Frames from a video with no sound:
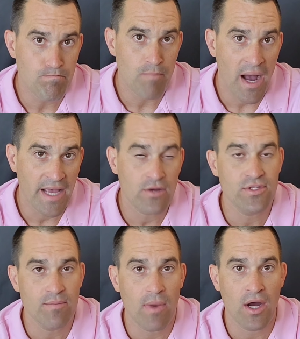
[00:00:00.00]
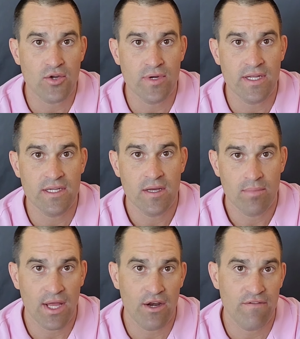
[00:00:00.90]
mild to moderate
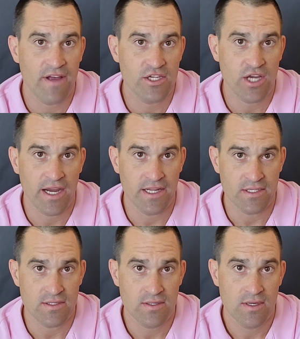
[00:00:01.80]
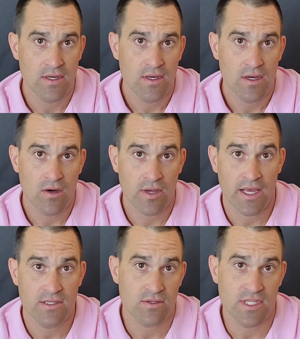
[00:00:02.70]
plantar fasciitis.
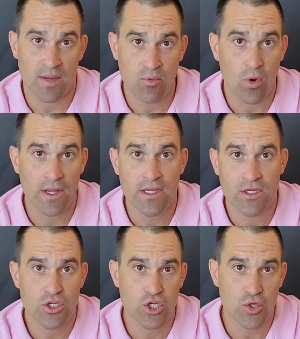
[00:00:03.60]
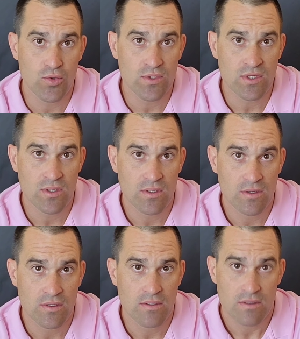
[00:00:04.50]
Okay, so step one, shoes.
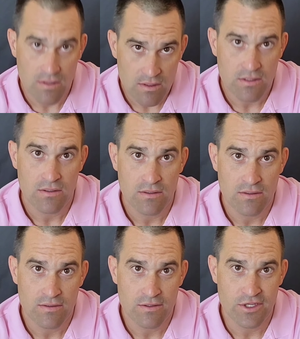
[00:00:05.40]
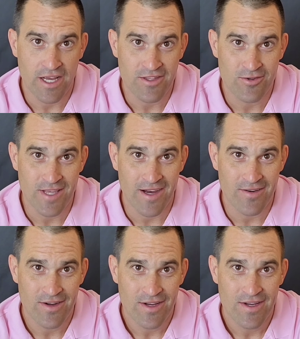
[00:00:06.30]
Check those
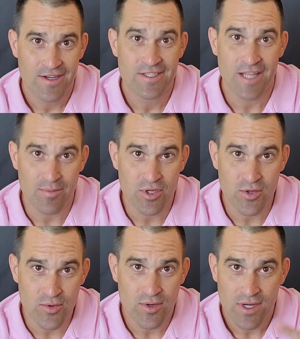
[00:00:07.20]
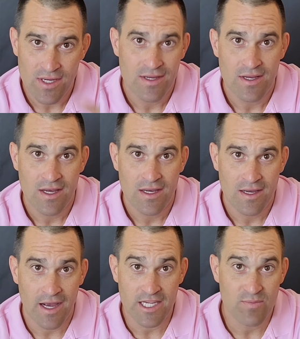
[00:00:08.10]
out. Step two,
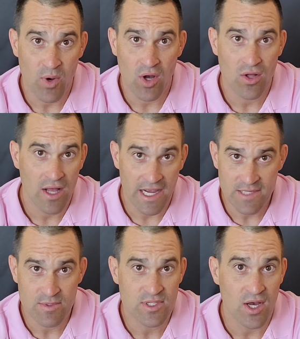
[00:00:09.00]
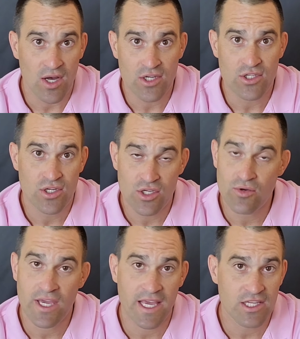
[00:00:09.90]
ice ball, ice massage.
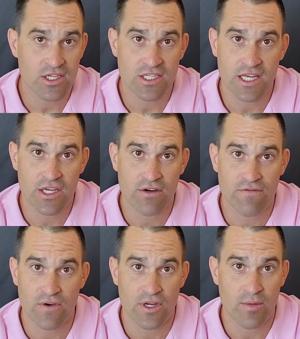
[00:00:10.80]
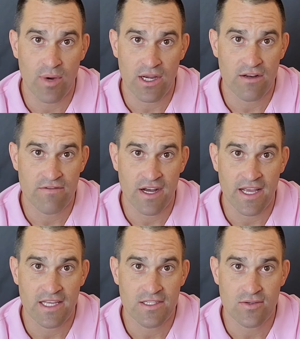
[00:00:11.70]
You can just stick your foot in a bucket of
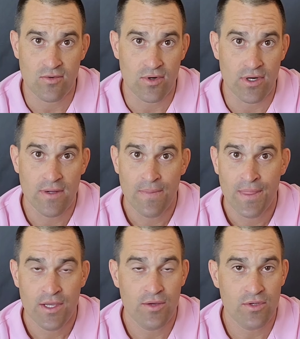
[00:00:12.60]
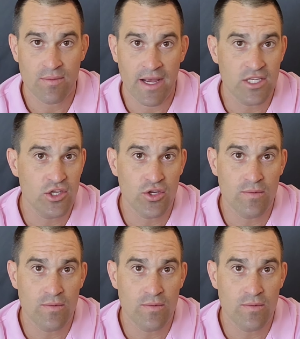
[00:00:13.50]
ice or use some ice